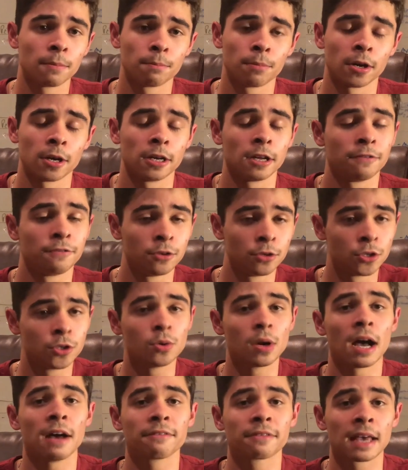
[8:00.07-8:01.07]
but if you do
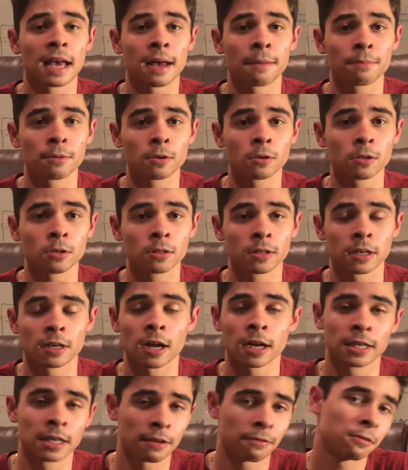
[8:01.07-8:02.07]
have capital, then
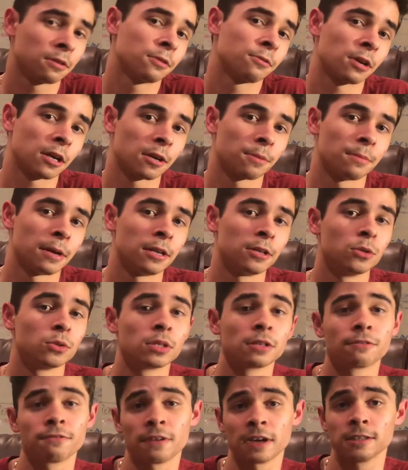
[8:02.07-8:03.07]
I definitely recommend
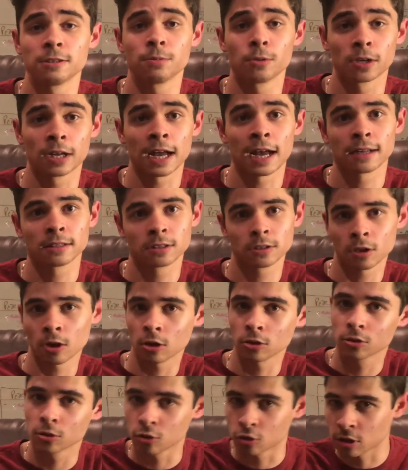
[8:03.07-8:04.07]
using Facebook ads to
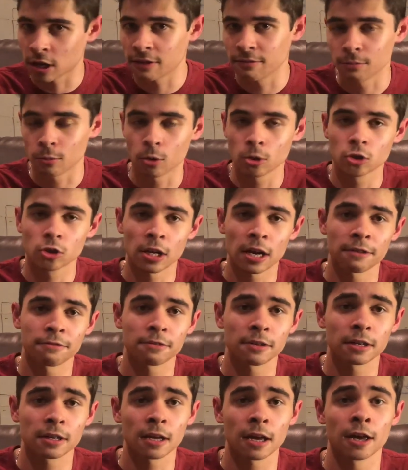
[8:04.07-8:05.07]
also drive more
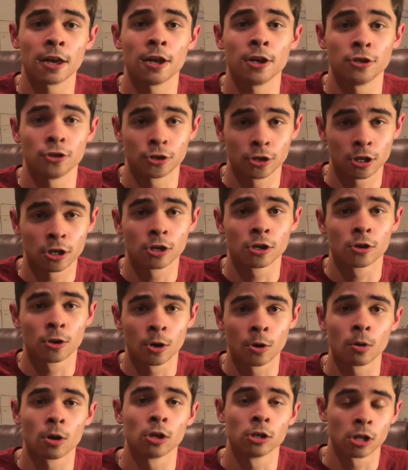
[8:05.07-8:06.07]
traffic, and you're gonna
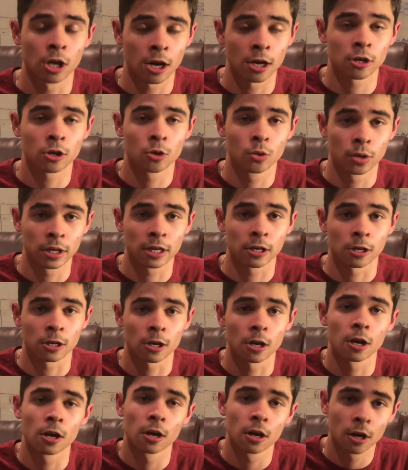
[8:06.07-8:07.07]
grow a lot quicker,
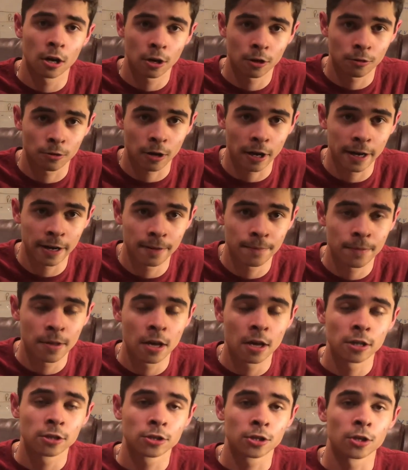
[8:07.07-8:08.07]
right?
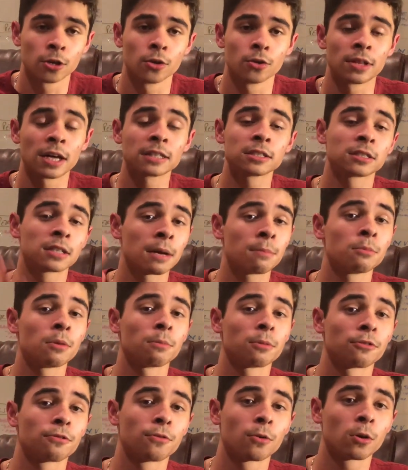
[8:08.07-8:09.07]
So that's step
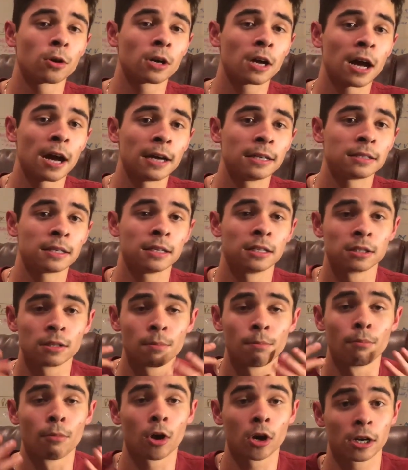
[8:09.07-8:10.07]
number 4, guys, is
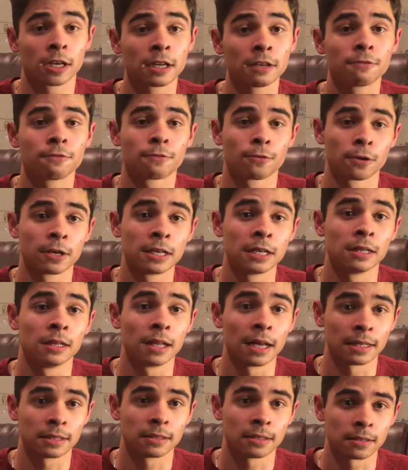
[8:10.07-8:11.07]
market free
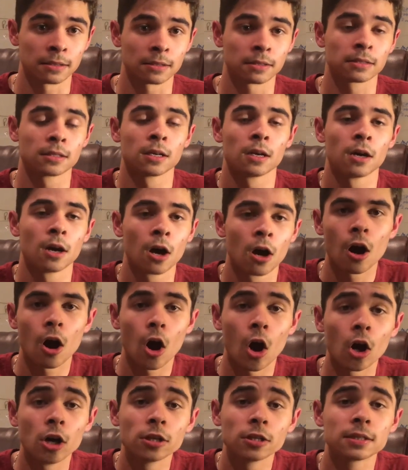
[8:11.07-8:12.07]
lessons.
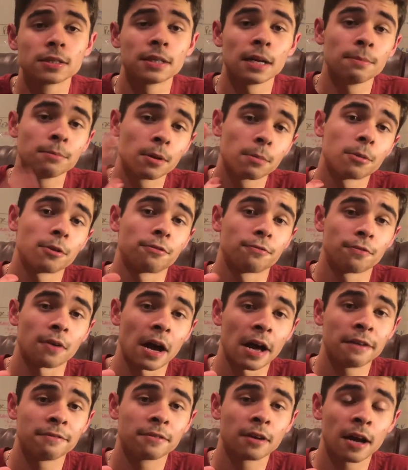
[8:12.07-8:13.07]
On to step number
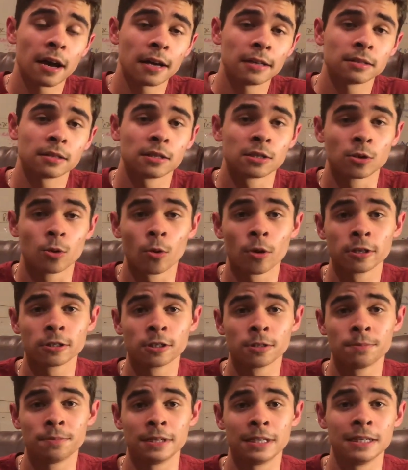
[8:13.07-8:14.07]
5, guys, is going
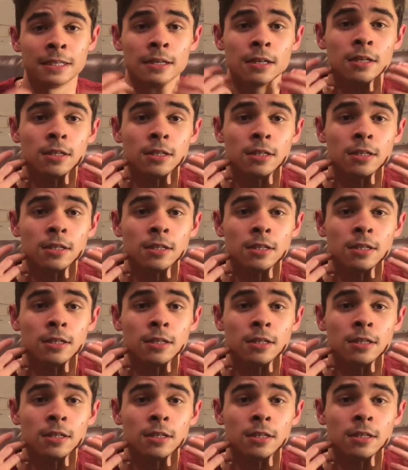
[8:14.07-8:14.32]
to be